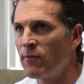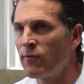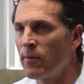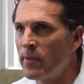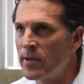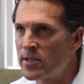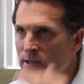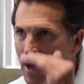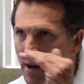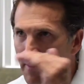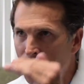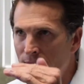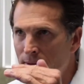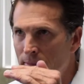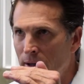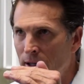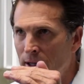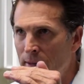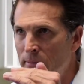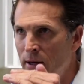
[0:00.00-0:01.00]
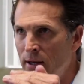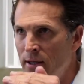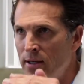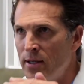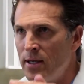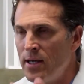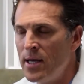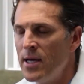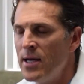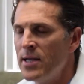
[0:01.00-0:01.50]
from the top of the belly
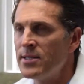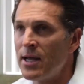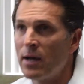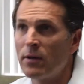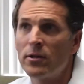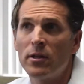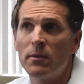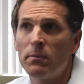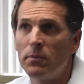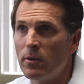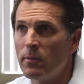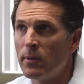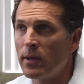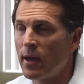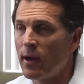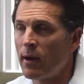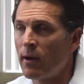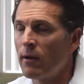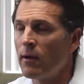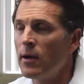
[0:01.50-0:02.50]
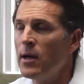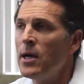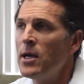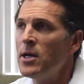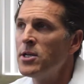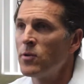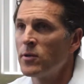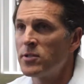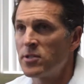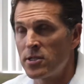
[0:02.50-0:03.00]
button down to the pubic hair.
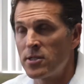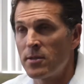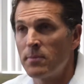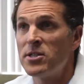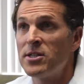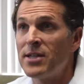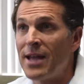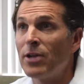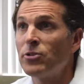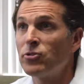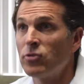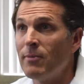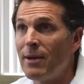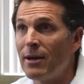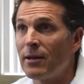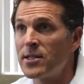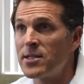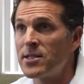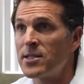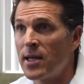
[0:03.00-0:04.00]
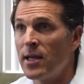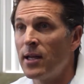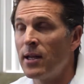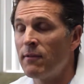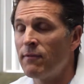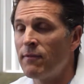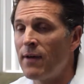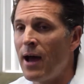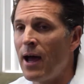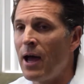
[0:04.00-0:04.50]
So it's a substantial amount of skin
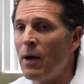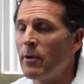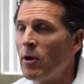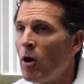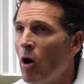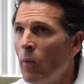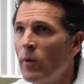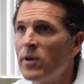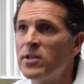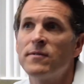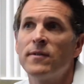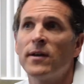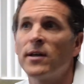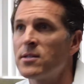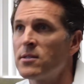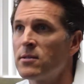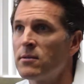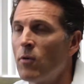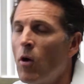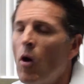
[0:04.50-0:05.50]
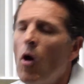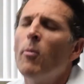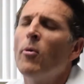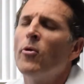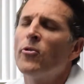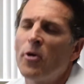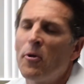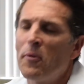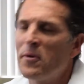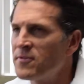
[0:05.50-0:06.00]
and fat, and we
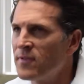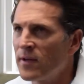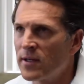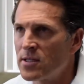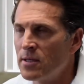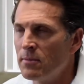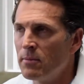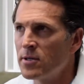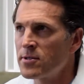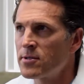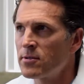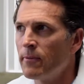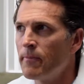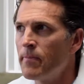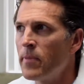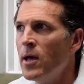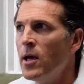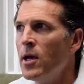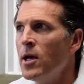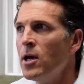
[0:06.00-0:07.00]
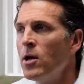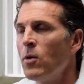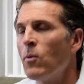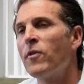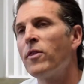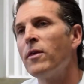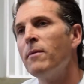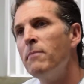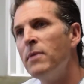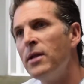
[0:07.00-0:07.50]
almost always fix the muscle.
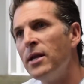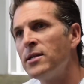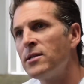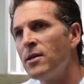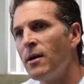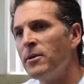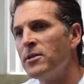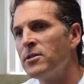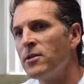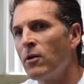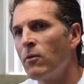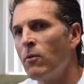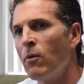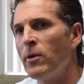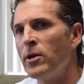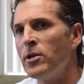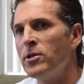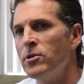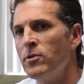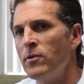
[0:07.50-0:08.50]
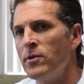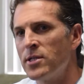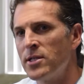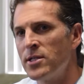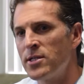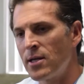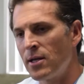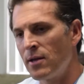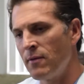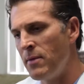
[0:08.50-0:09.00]
With a mini tummy tuck, what we do is
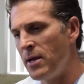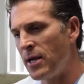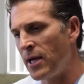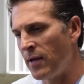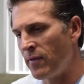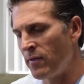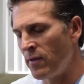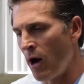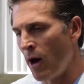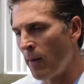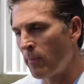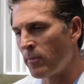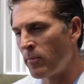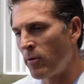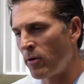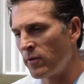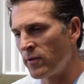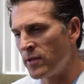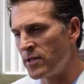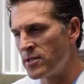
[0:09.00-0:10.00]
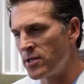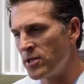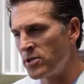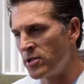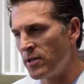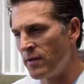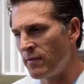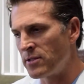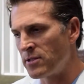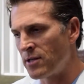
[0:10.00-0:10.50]
instead of making the upper part of the
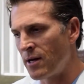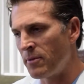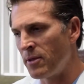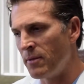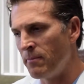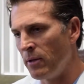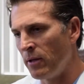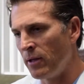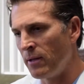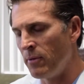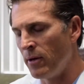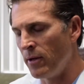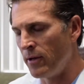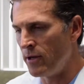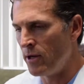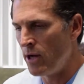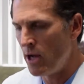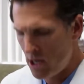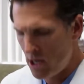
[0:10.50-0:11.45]
incision at the top of the belly button,